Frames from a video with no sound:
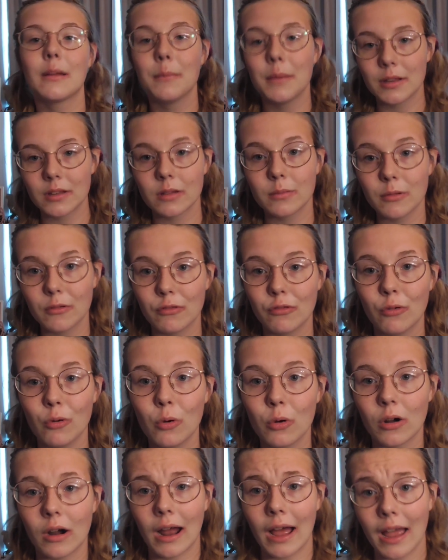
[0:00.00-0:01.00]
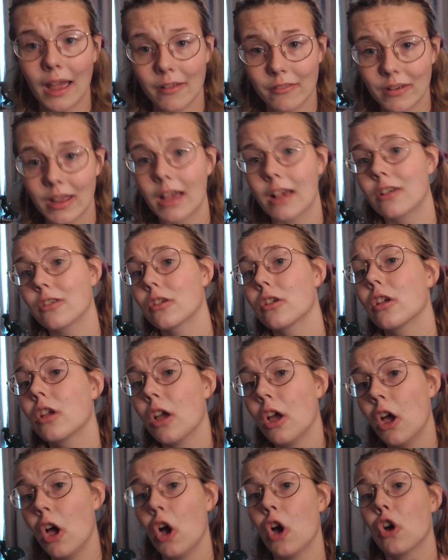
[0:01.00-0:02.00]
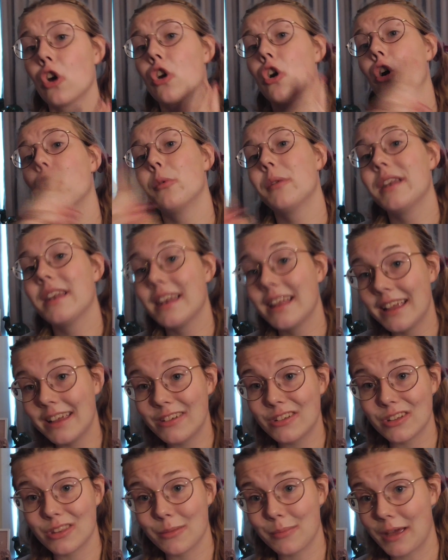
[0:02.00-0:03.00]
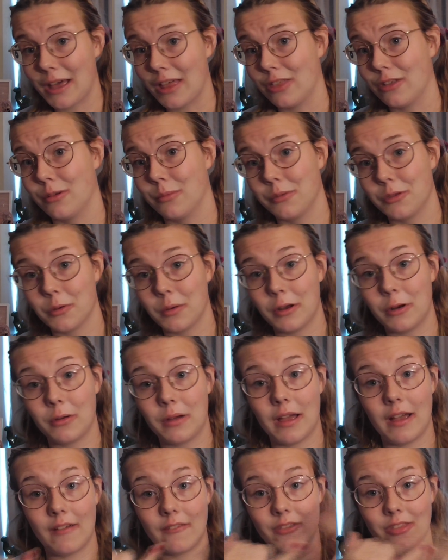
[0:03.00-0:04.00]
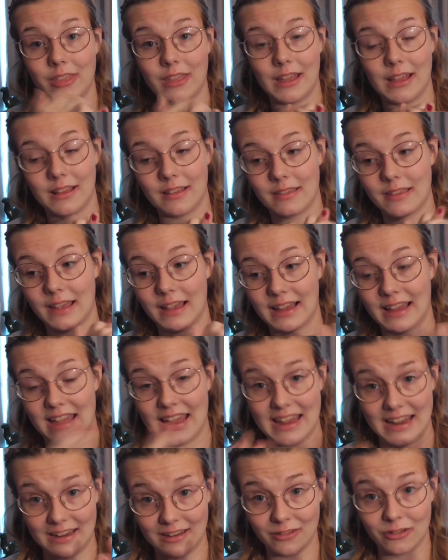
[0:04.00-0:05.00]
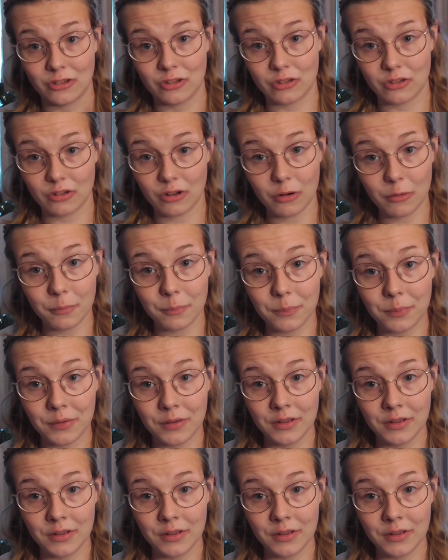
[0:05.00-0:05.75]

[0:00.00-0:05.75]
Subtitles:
I mentioned before, I have to actually go and leave to the bathroom, so I don't have things like hand soap.